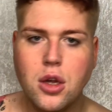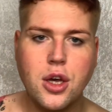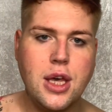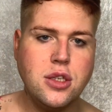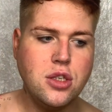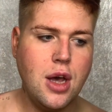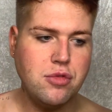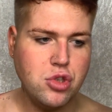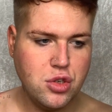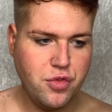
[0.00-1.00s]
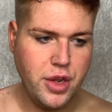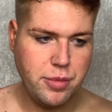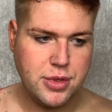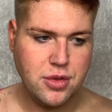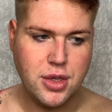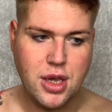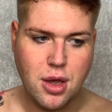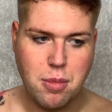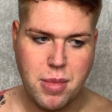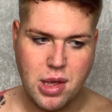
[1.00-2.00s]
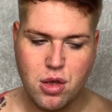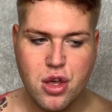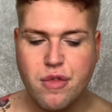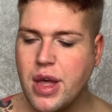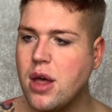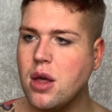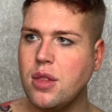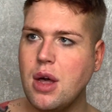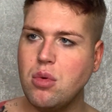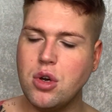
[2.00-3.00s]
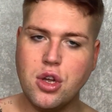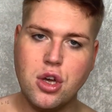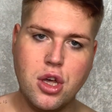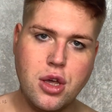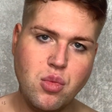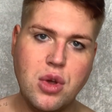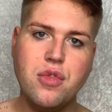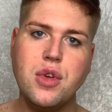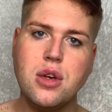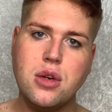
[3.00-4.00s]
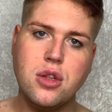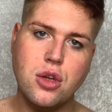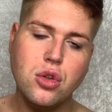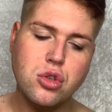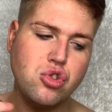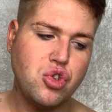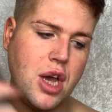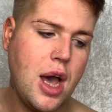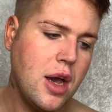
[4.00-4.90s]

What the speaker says: Okay, so I've just flipped the mitt over, and now we're gonna go in with the Ultra Dark.